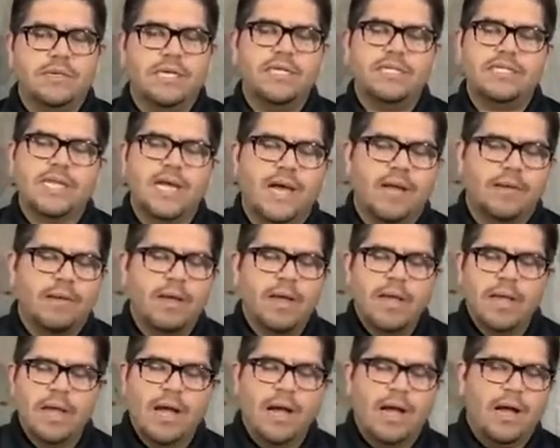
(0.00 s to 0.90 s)
He's got
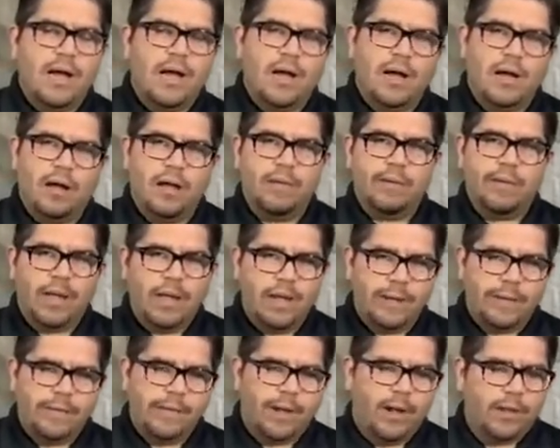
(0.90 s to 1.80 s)
uh, uh,
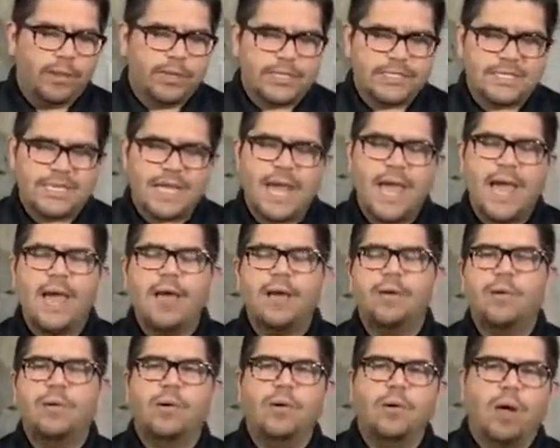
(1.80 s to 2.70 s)
uh, all these cattle,